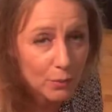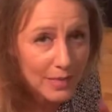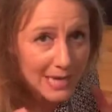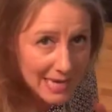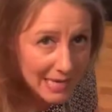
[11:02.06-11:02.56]

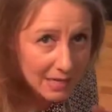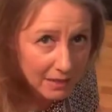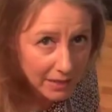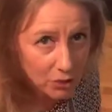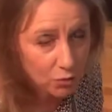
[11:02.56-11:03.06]
need
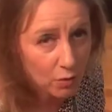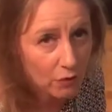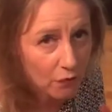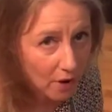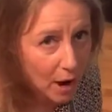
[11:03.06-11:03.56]
cholesterol
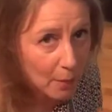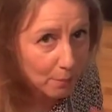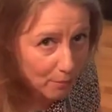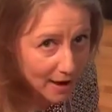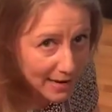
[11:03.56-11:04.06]
for our
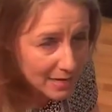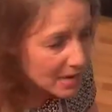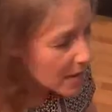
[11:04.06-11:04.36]
brain.